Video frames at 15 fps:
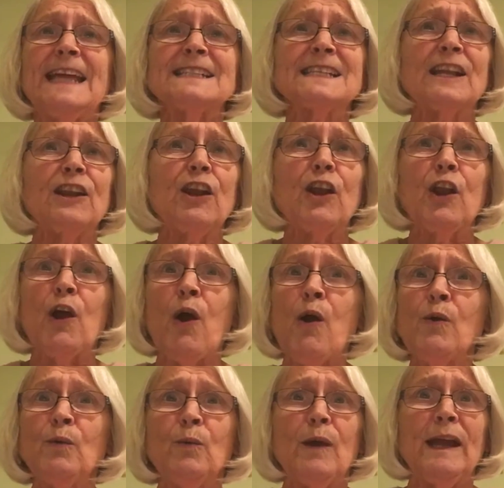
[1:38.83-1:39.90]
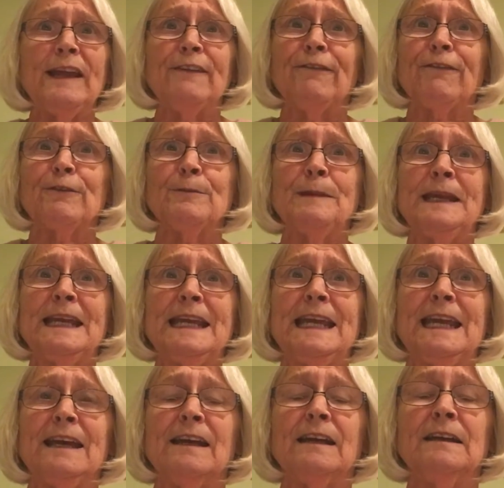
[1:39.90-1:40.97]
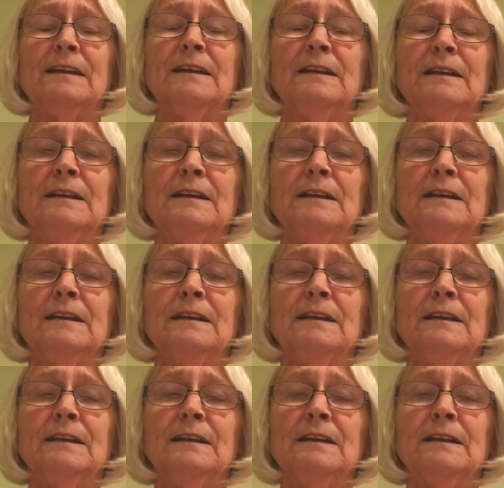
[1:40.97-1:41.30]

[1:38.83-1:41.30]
That's a long way from here.